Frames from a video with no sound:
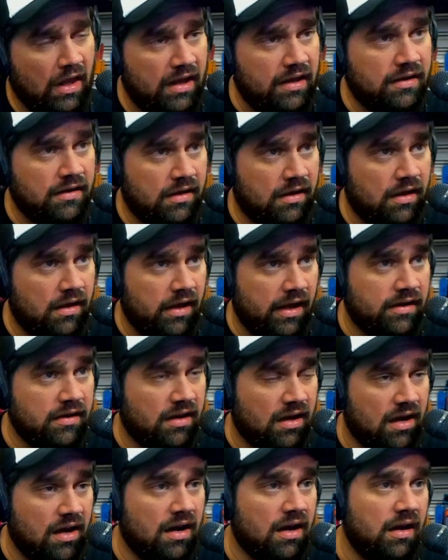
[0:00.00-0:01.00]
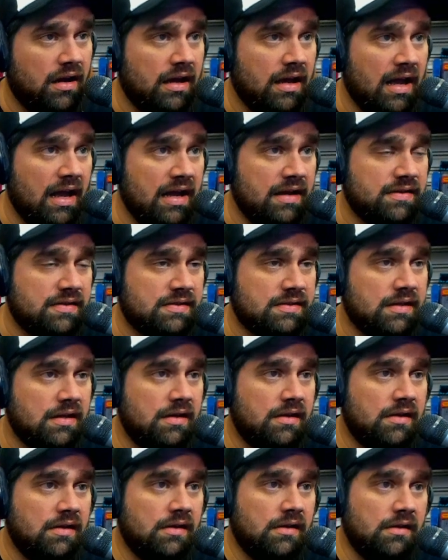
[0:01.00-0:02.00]
and and Kong has,
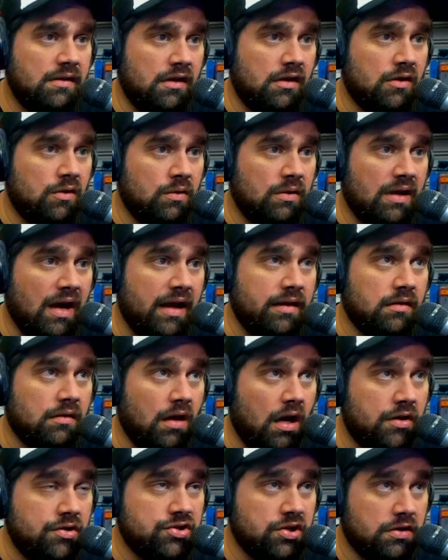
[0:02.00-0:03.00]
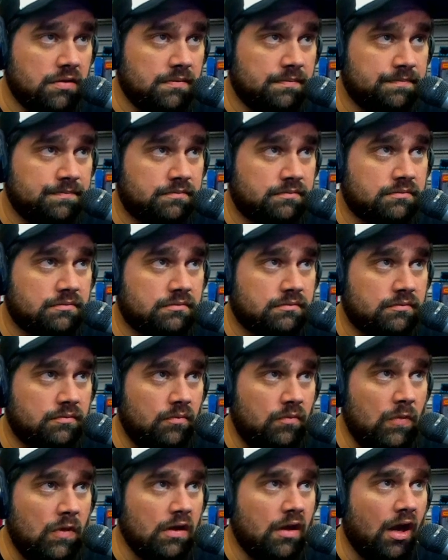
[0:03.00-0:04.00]
you know, gotten larger.
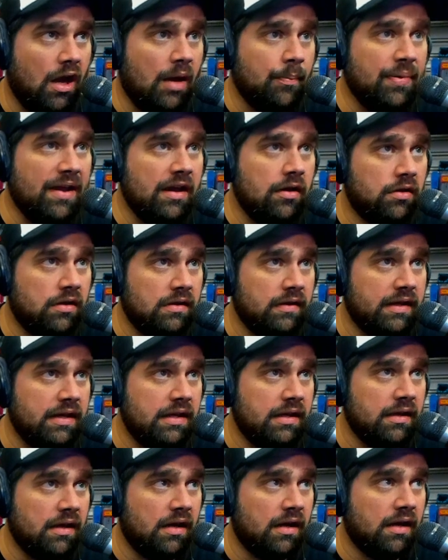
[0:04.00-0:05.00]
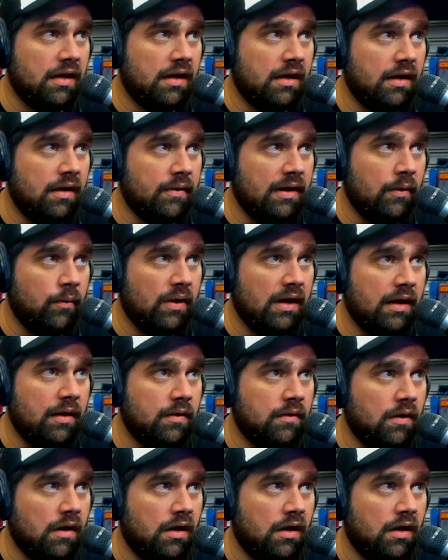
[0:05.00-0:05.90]
Uh, apparently, uh, when I, when I